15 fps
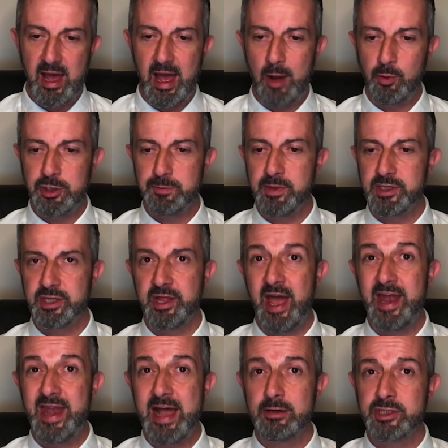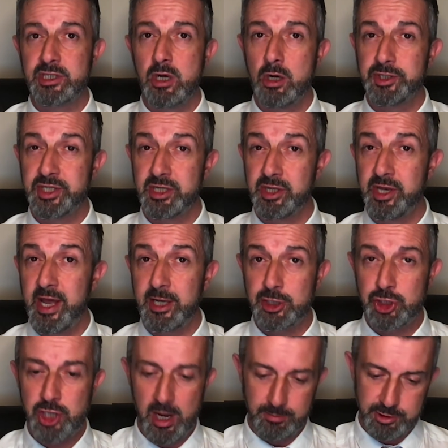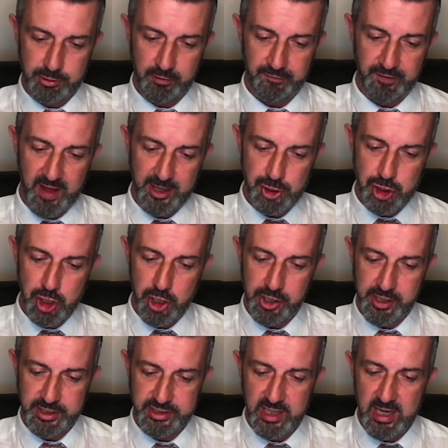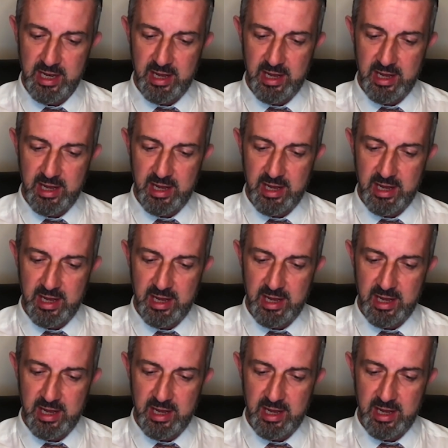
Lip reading: which means that they're now starting the next chapter of their journeys.